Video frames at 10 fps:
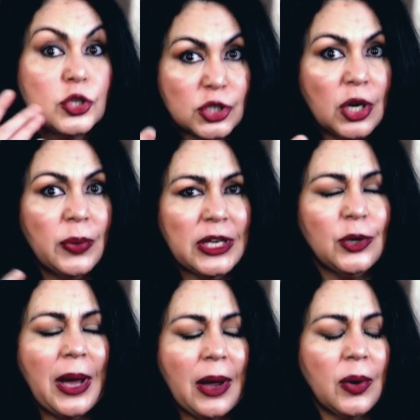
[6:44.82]
showing
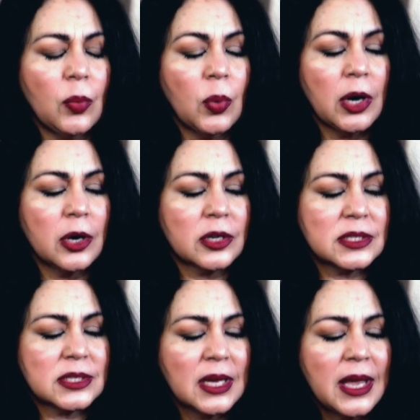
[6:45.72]
you how it
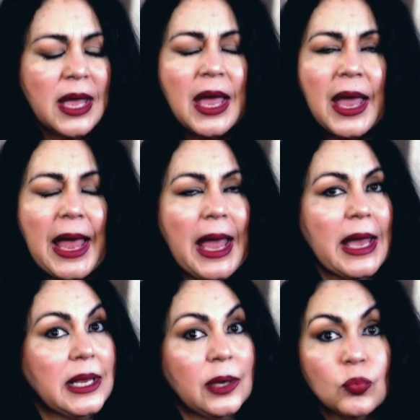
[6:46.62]
works,
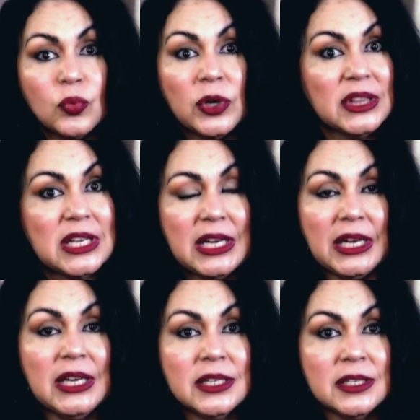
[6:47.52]
and it
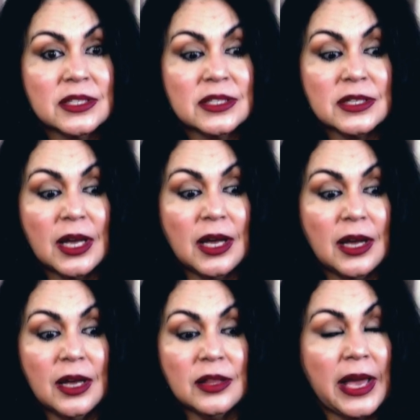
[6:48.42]
really is
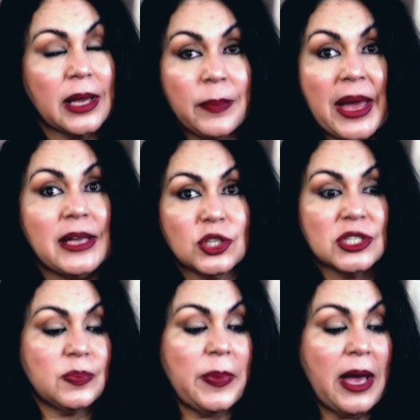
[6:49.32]
like a magic
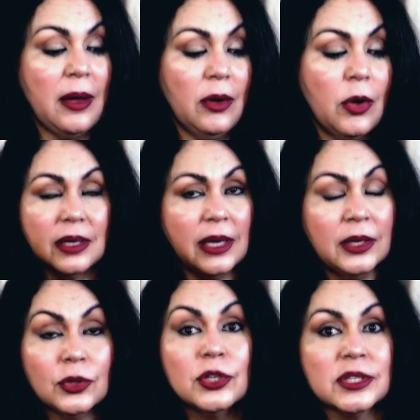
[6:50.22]
spell.
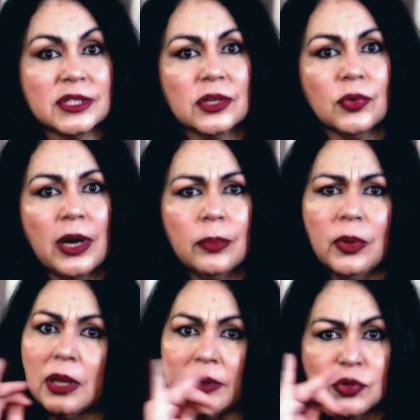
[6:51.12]
It looks
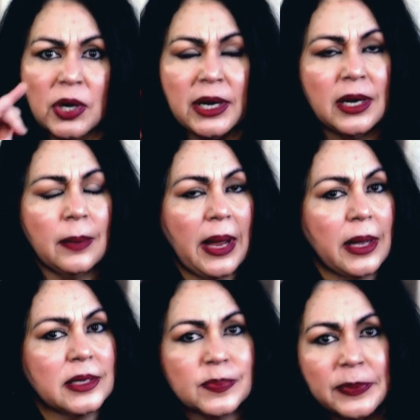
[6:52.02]
incredible. I've tried it on my
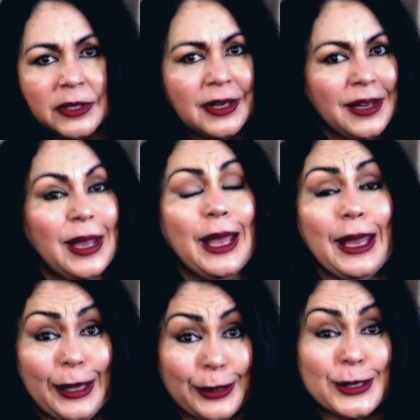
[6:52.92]
husband.
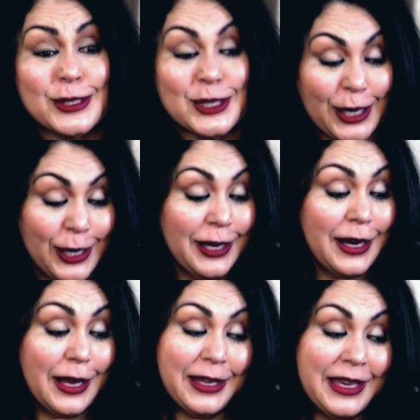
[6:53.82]
It looks
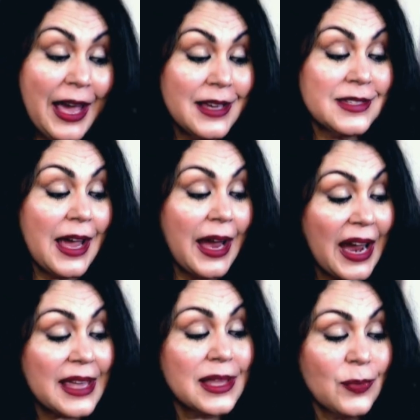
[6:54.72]
good. Yes, I
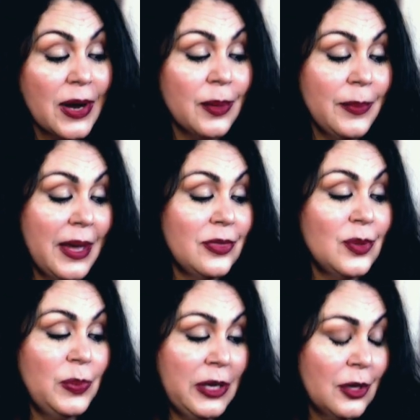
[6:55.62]
highly recommend
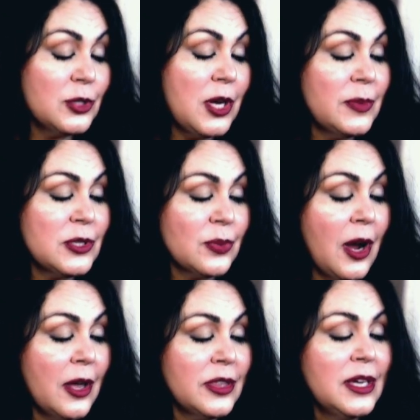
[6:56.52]
the Peter Thomas
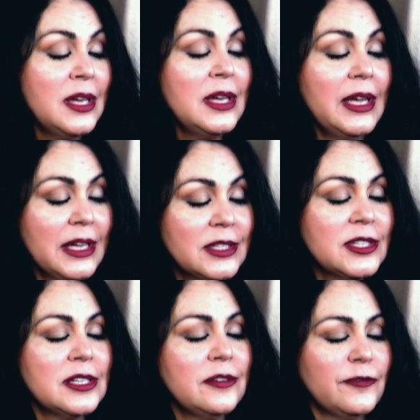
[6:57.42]
Roth
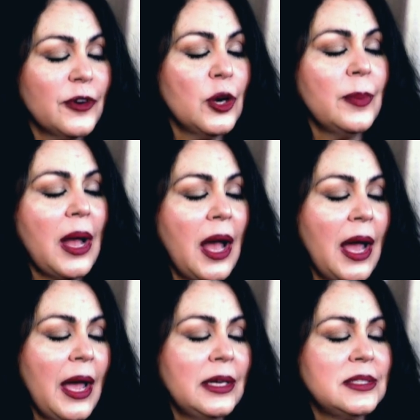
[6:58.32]
Instant Firm
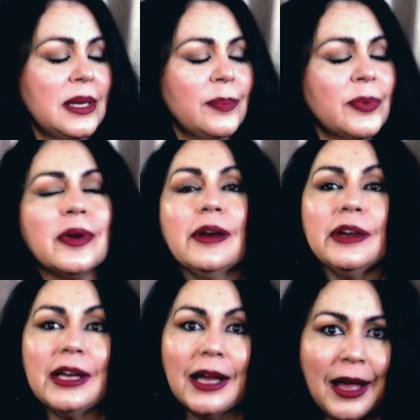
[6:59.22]
Eye
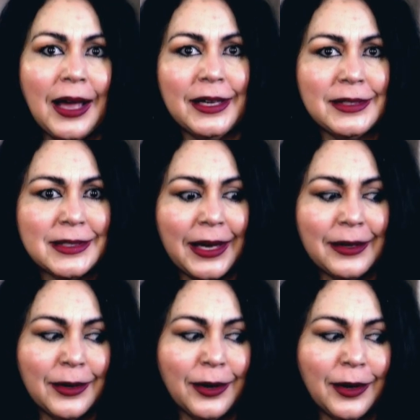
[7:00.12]
Temporary Eye
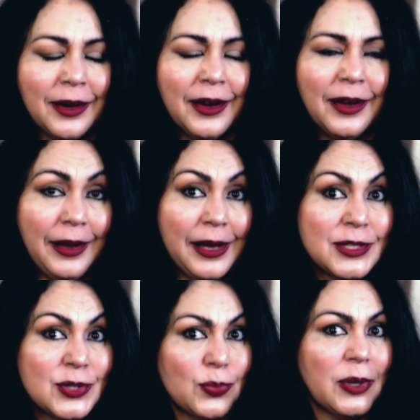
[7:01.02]
Tightener.
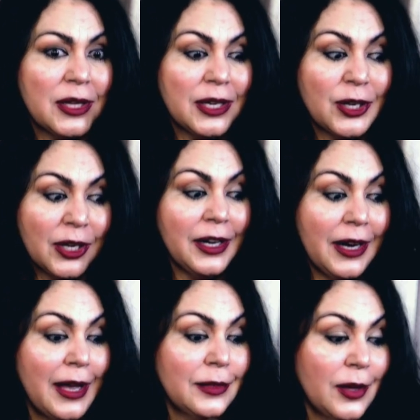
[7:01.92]
It's really good.
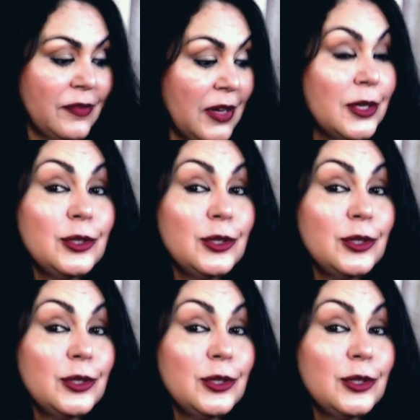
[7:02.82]
I love it.